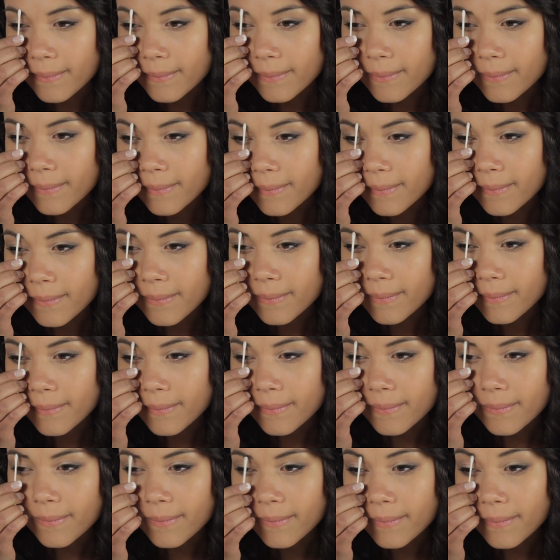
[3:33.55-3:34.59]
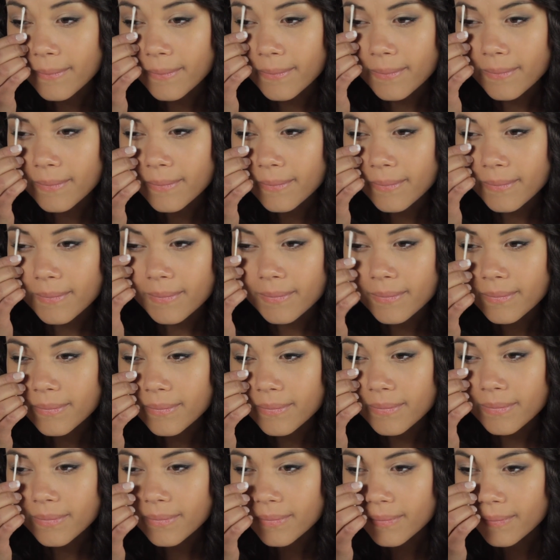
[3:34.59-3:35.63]

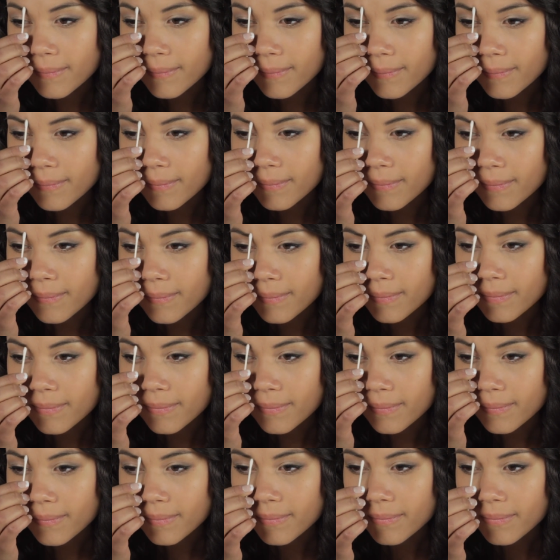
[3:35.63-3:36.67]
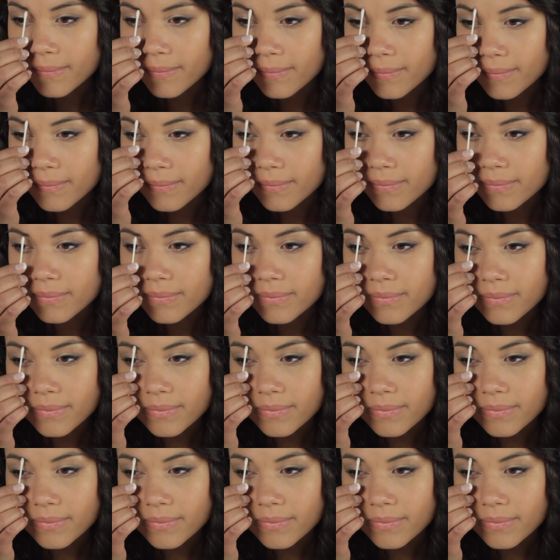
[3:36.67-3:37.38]
No one is speaking in this clip.